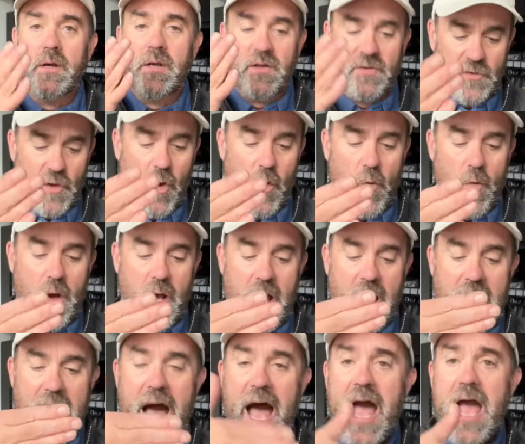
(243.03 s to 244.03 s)
So
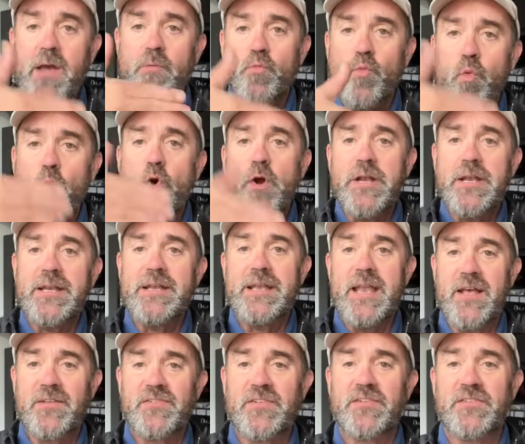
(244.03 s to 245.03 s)
I wouldn't
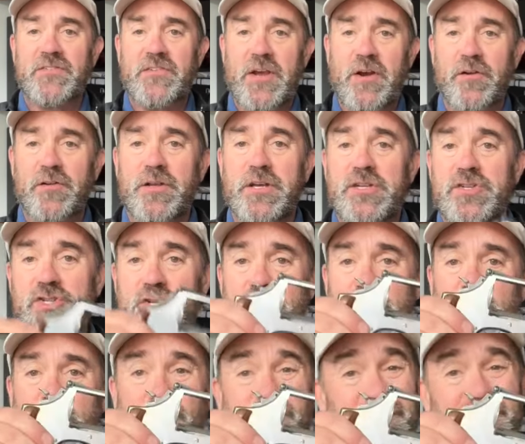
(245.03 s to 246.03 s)
necessarily
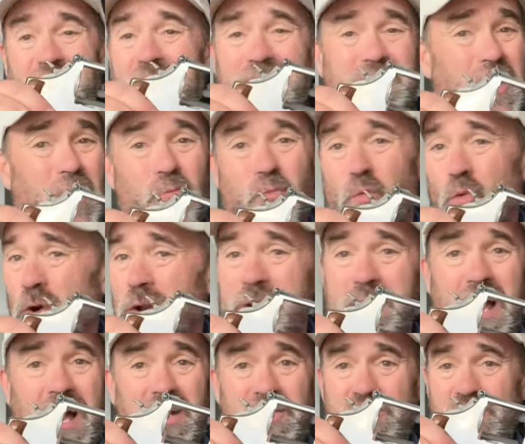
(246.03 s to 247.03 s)
choose, in fact, I would
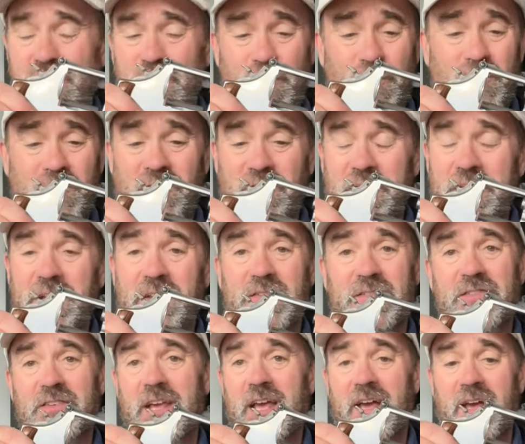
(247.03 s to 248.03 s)
not choose
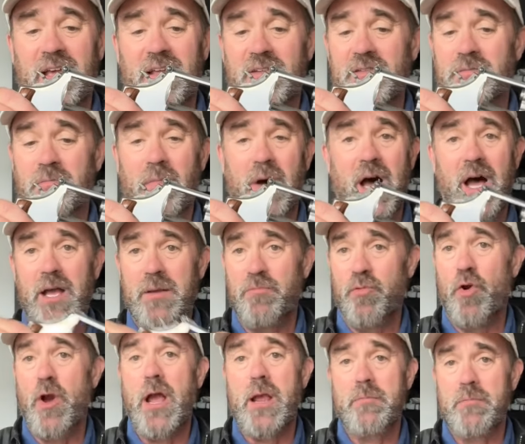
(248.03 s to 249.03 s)
this as my
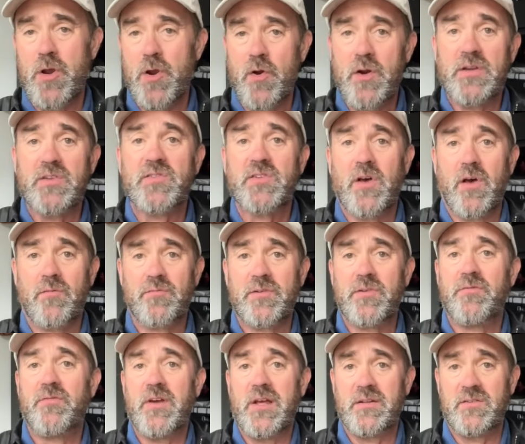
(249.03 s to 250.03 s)
primary
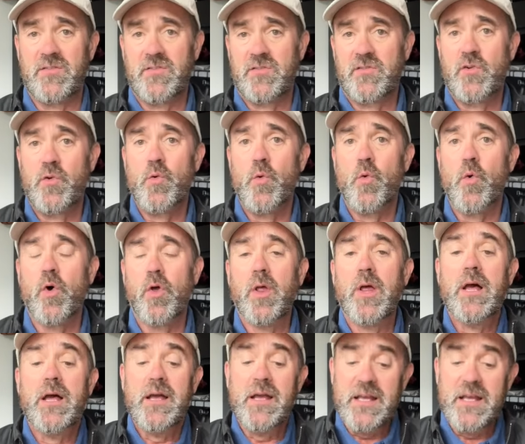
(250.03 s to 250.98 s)
self-defense tool,